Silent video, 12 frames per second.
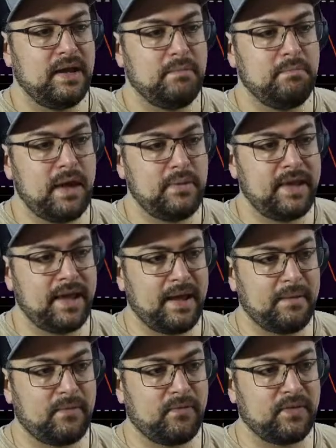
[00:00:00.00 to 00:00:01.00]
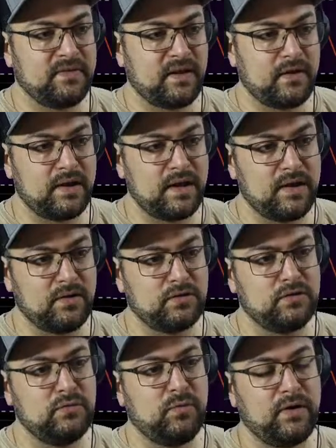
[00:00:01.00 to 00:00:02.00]
Maybe aim for this area here,
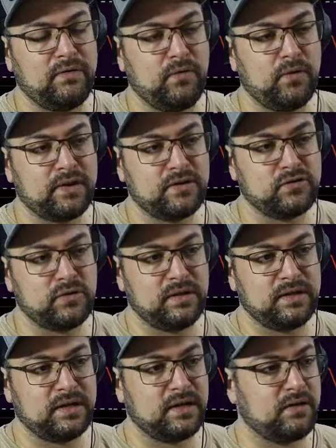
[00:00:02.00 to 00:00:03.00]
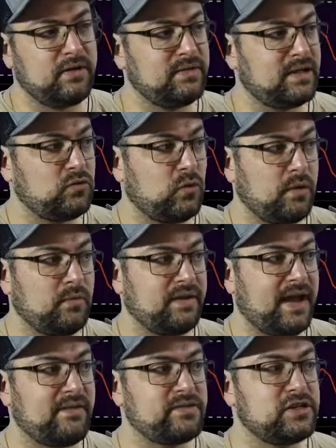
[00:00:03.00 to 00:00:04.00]
2.40 trillion, or even that 20 moving
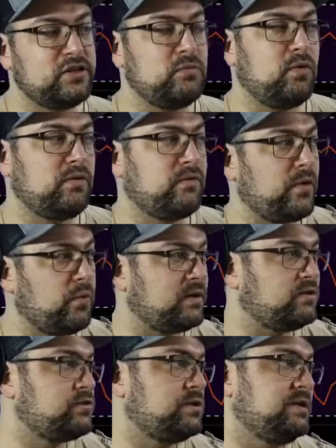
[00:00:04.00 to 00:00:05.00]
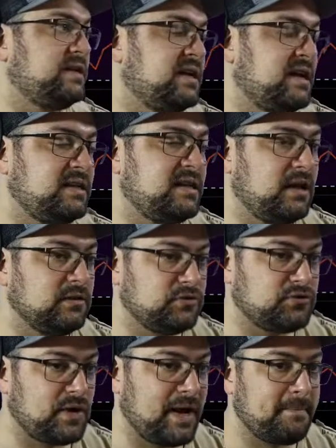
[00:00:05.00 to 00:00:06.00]
average at $2.41 trillion,
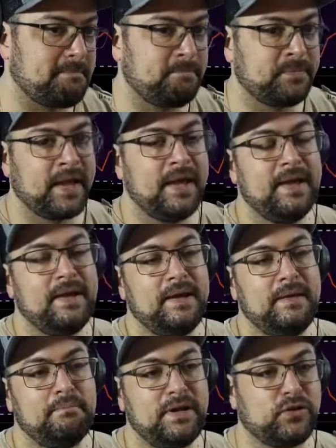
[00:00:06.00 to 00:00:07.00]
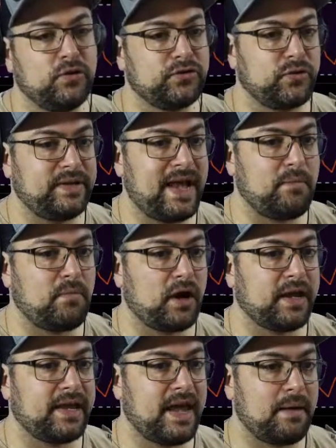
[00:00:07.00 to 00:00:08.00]
right? Bitcoin's going down.
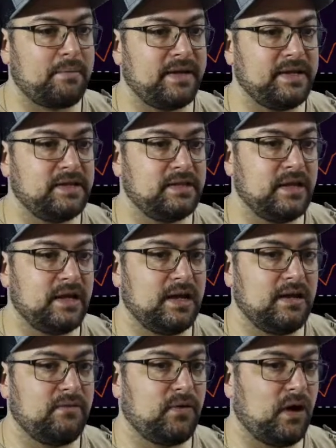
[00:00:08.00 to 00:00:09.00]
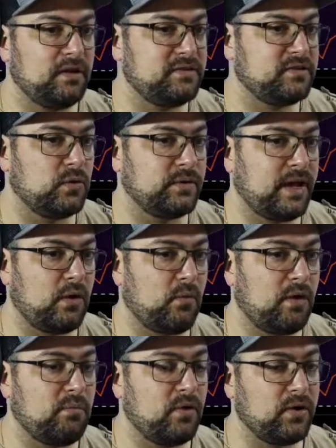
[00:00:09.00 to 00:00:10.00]
Market cap for alts is going down
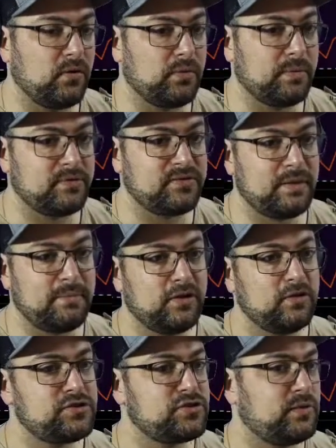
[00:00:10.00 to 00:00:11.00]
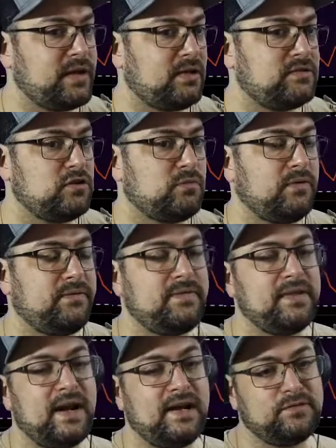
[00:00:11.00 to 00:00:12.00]
1.03%. Bitcoin's going down 0.59.